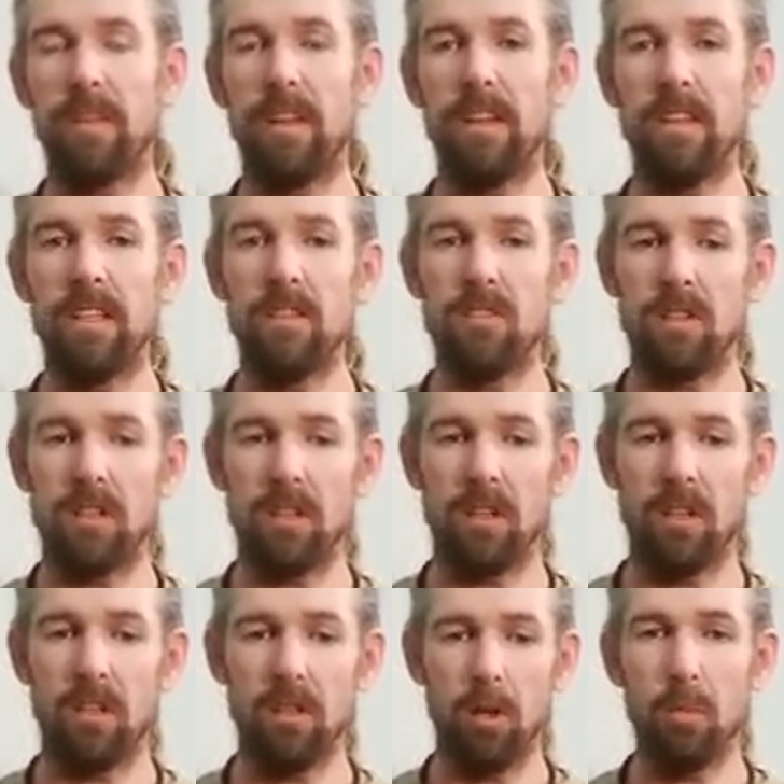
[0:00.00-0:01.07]
And these are
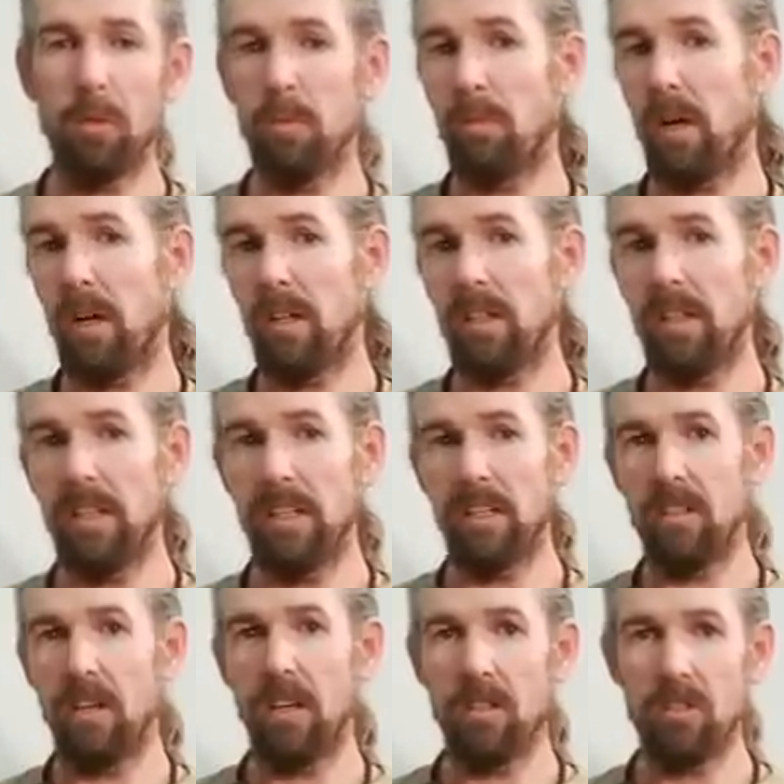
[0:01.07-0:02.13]
all
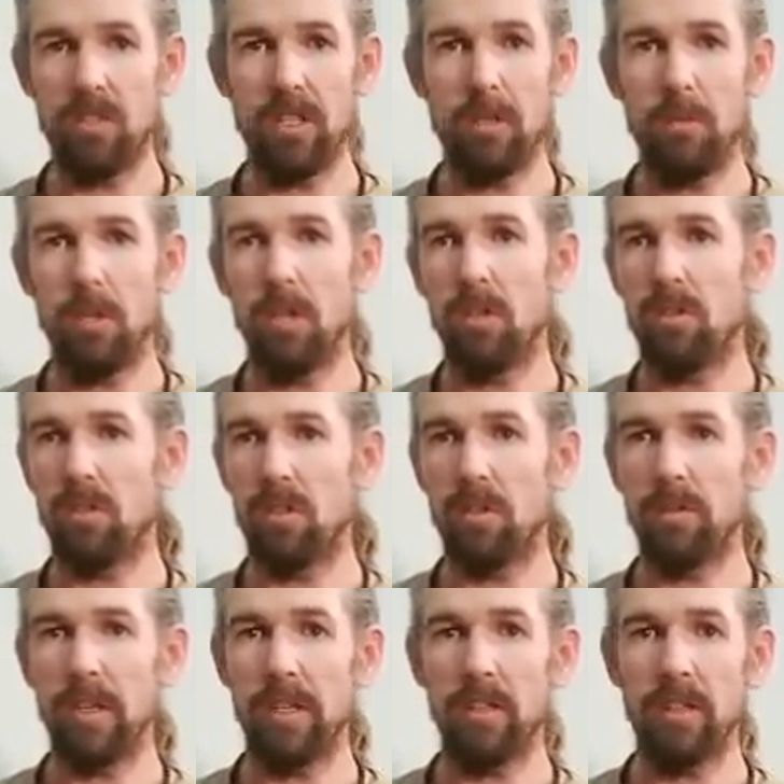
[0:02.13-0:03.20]
open-pollinated, non-GMO,
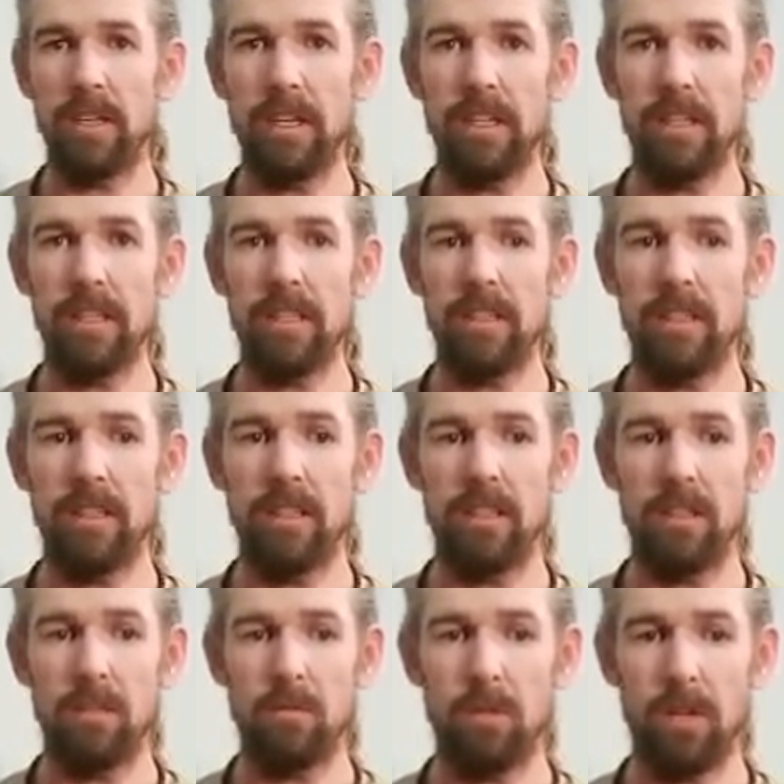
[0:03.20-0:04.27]
certified organic
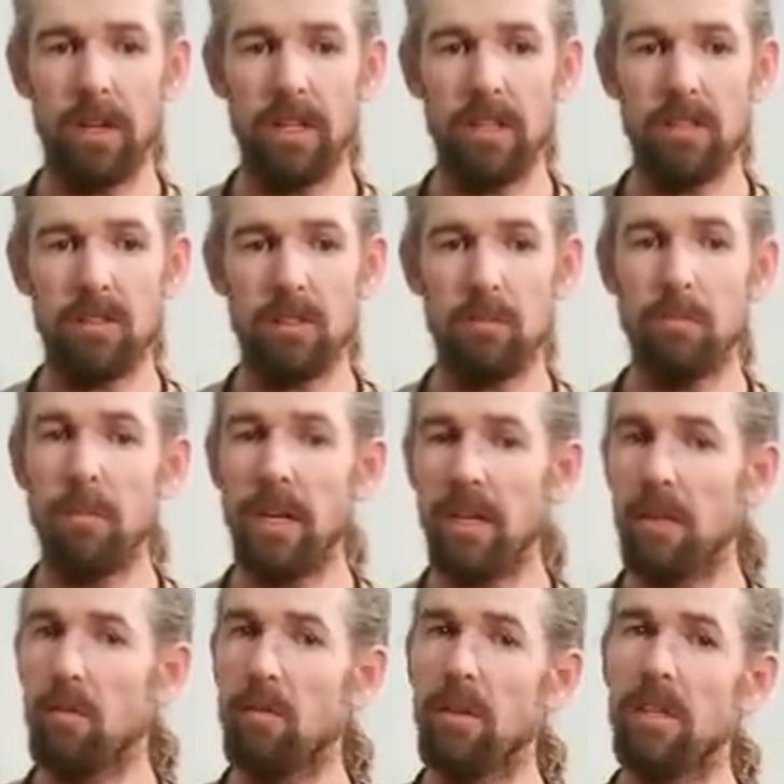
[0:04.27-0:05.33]
varieties,
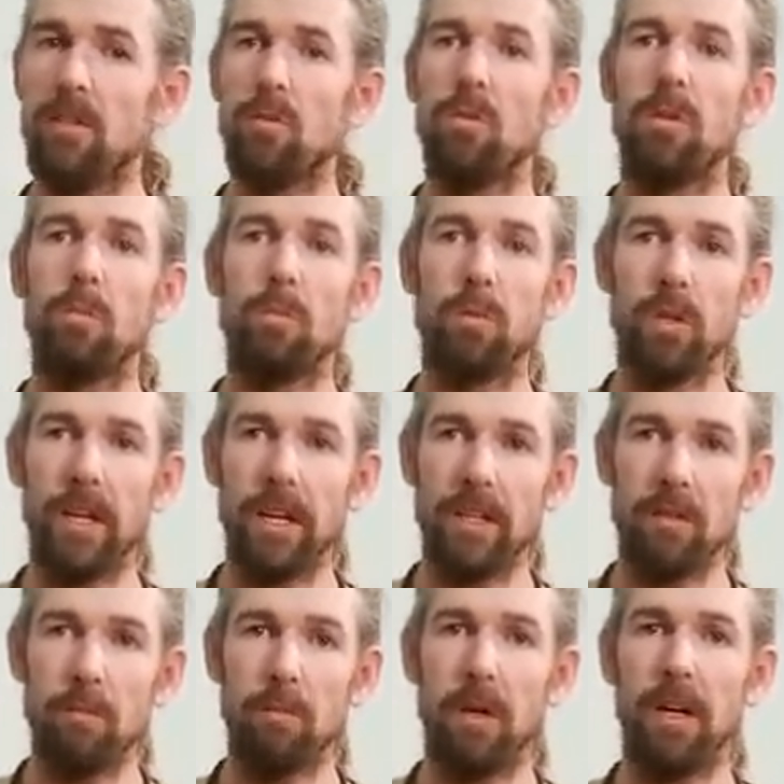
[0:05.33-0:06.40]
many of which were
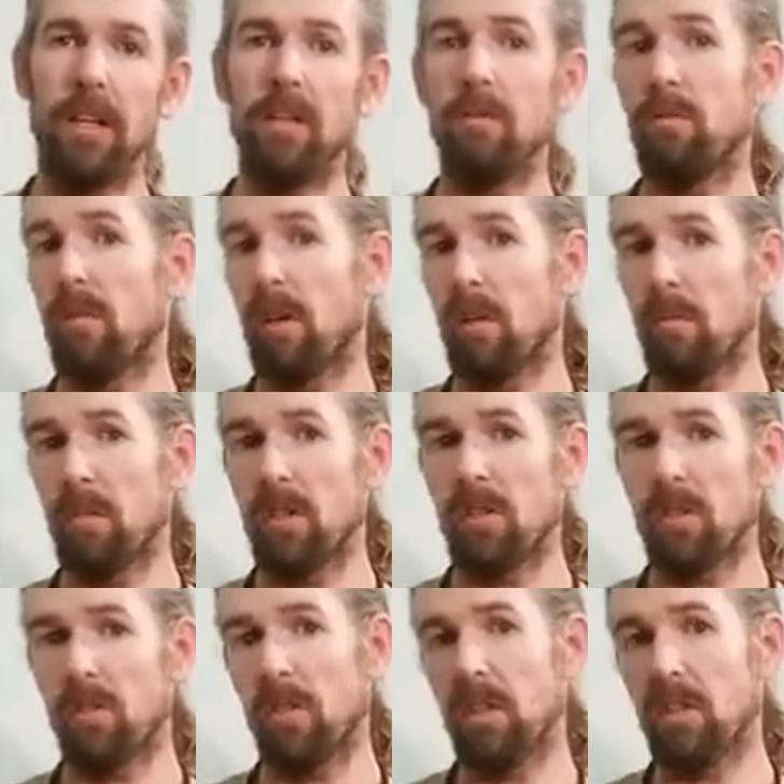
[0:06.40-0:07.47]
bred by the farmers
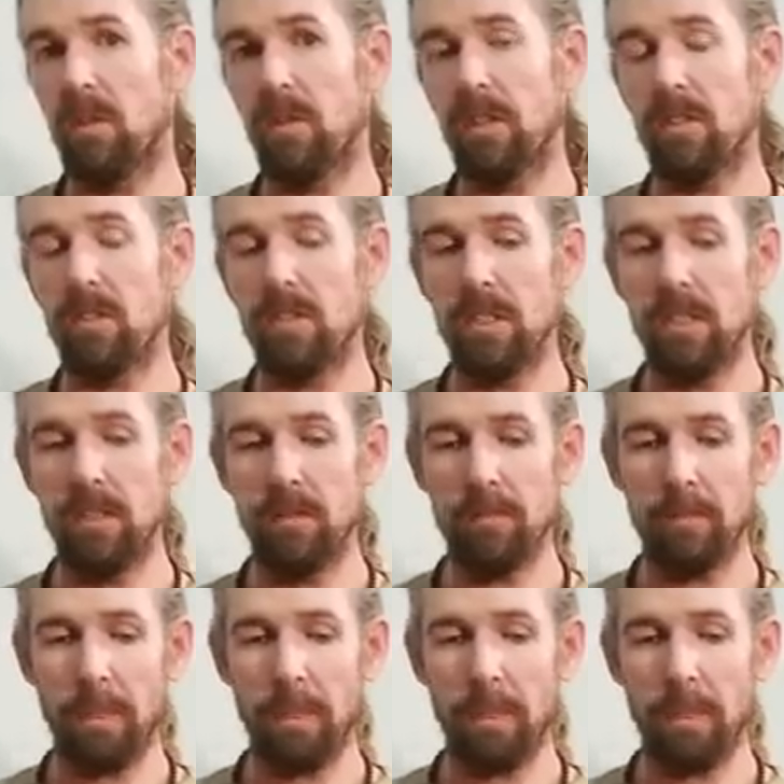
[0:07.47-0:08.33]
who are growing the seed.